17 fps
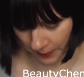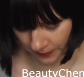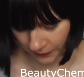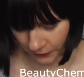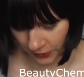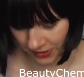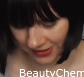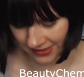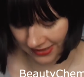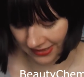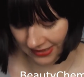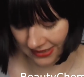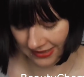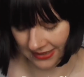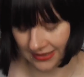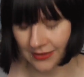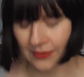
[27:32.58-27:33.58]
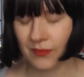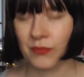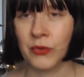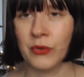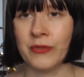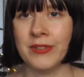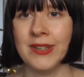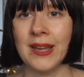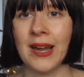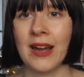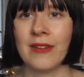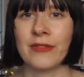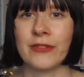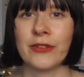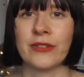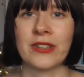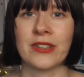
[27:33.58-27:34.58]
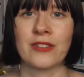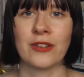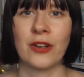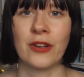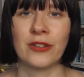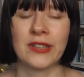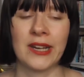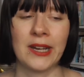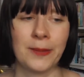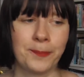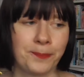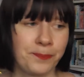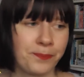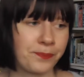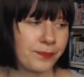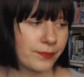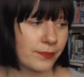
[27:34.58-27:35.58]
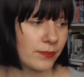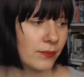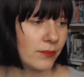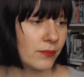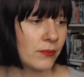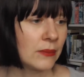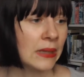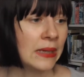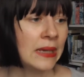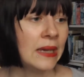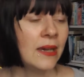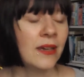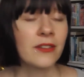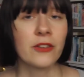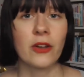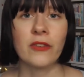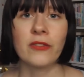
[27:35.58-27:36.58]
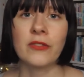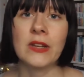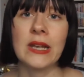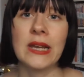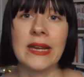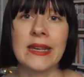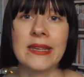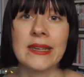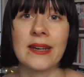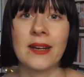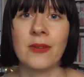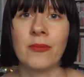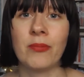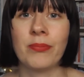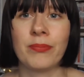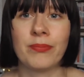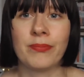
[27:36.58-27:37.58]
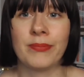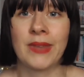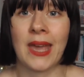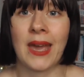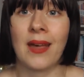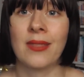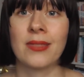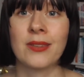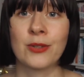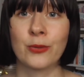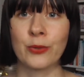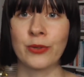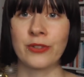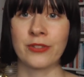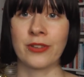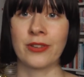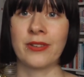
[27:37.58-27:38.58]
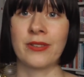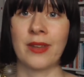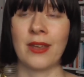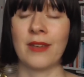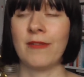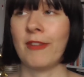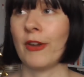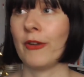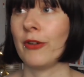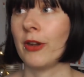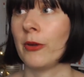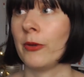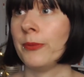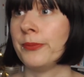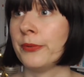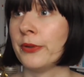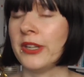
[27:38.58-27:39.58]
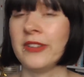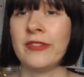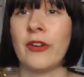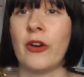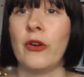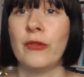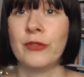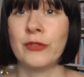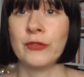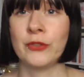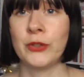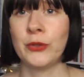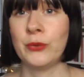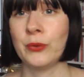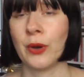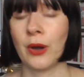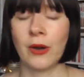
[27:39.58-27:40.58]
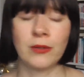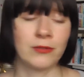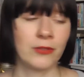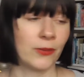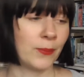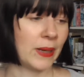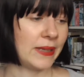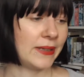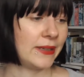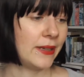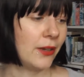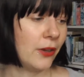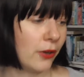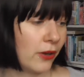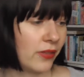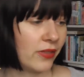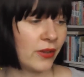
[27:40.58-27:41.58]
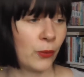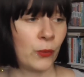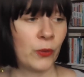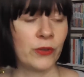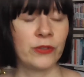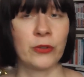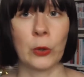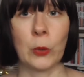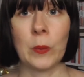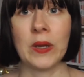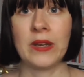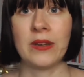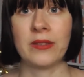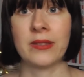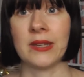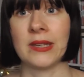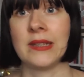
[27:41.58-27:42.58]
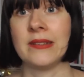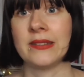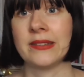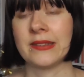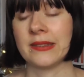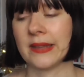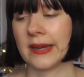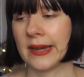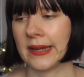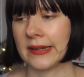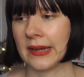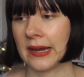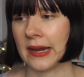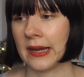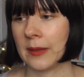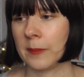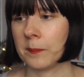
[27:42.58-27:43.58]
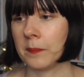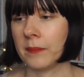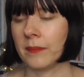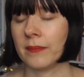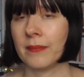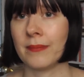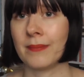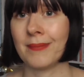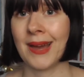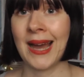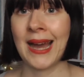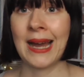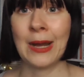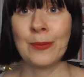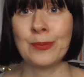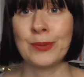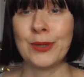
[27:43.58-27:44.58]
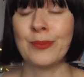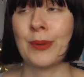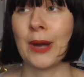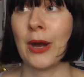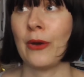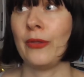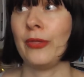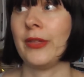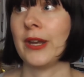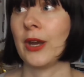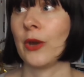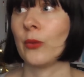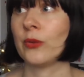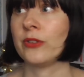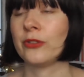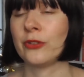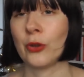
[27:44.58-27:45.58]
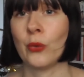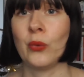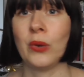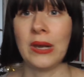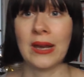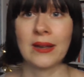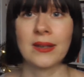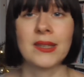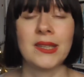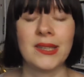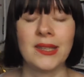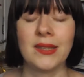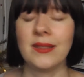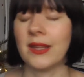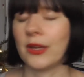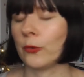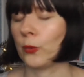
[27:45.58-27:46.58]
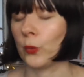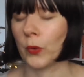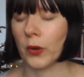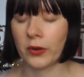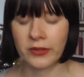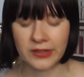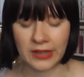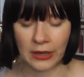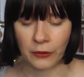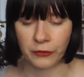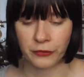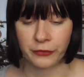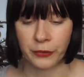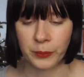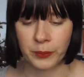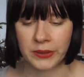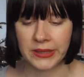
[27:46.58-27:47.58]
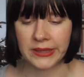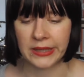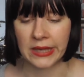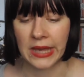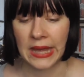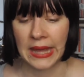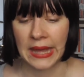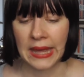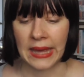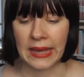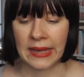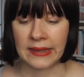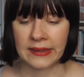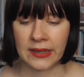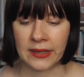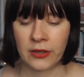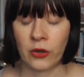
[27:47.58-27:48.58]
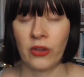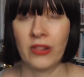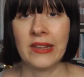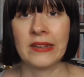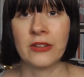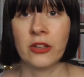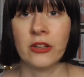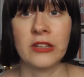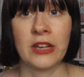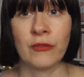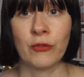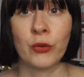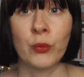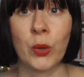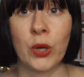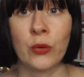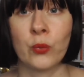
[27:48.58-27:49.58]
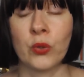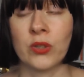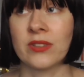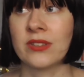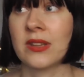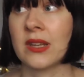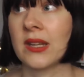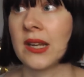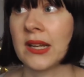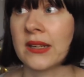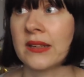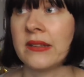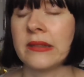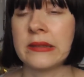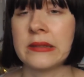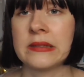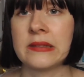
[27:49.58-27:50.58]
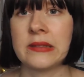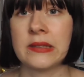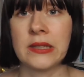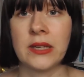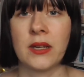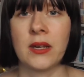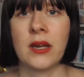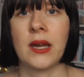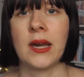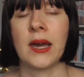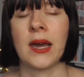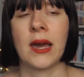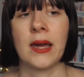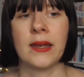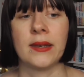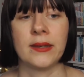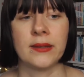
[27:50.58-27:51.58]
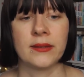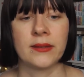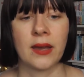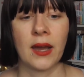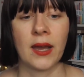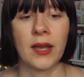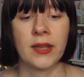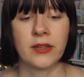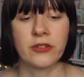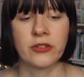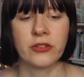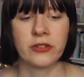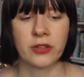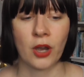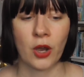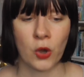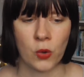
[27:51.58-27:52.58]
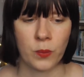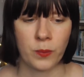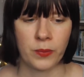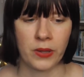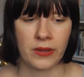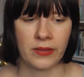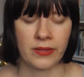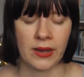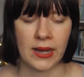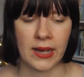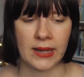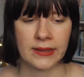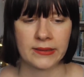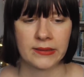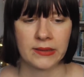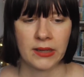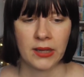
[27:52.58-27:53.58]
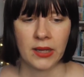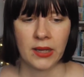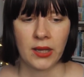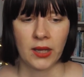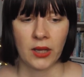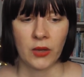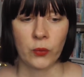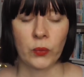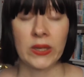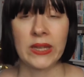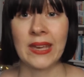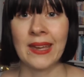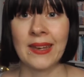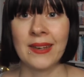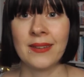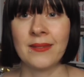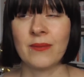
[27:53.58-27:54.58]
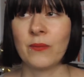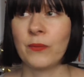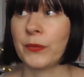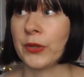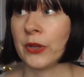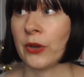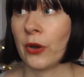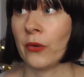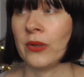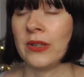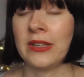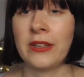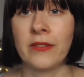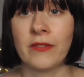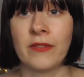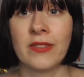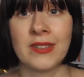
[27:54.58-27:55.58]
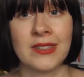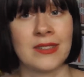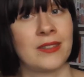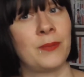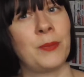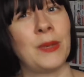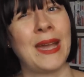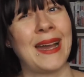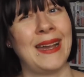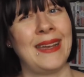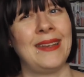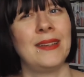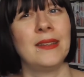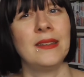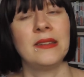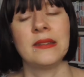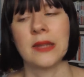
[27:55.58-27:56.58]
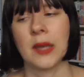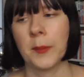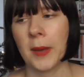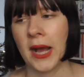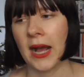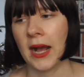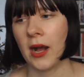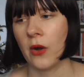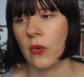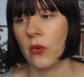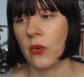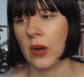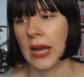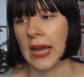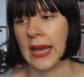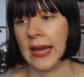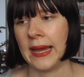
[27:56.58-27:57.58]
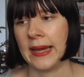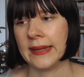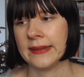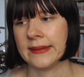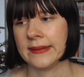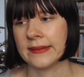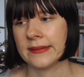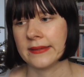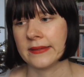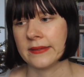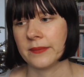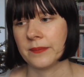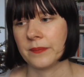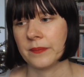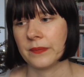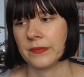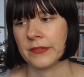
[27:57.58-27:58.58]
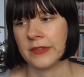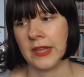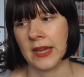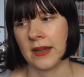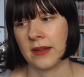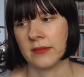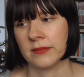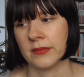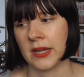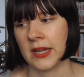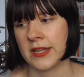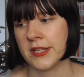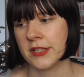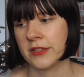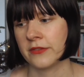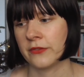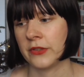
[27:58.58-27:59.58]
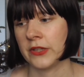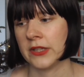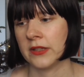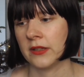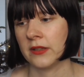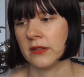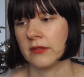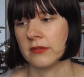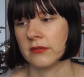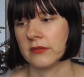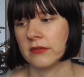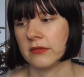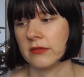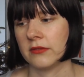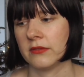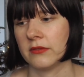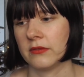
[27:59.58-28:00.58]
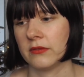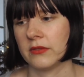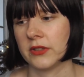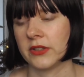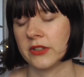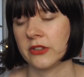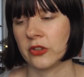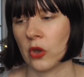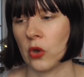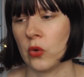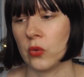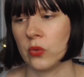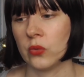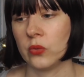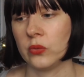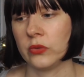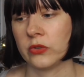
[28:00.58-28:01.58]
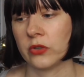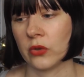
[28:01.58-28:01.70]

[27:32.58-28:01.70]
watch this movie after such a long time. So I feel like, yeah, this was just a very, very brief overview over my year. There were so many things that I'm happy about, that I was so lucky that worked out for me. And I know that not everyone was that lucky this year. And I just hope that we can, you know, leave this behind us somehow. And yeah, I just feel so